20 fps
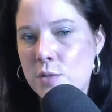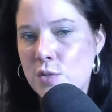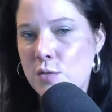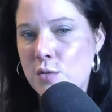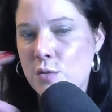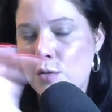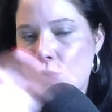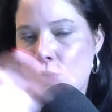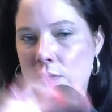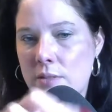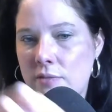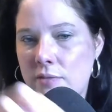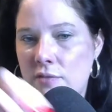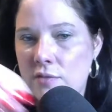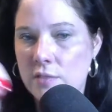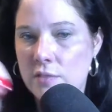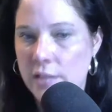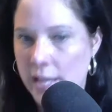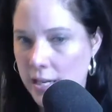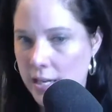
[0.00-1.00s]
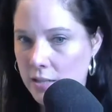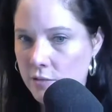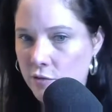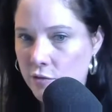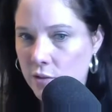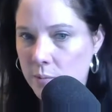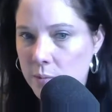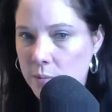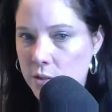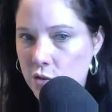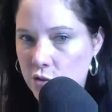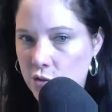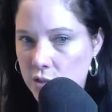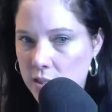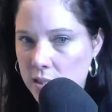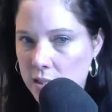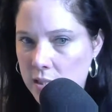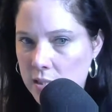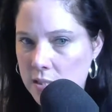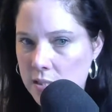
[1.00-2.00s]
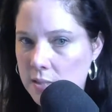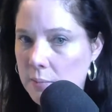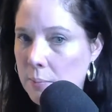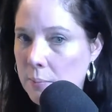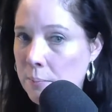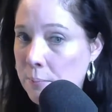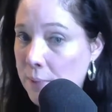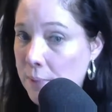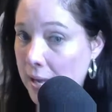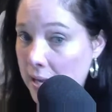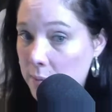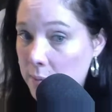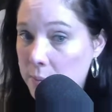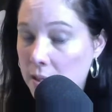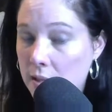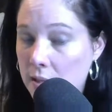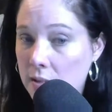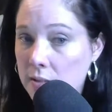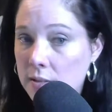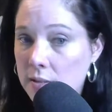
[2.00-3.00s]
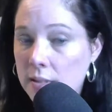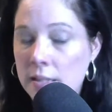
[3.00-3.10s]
to deflect from the drugs? Maybe.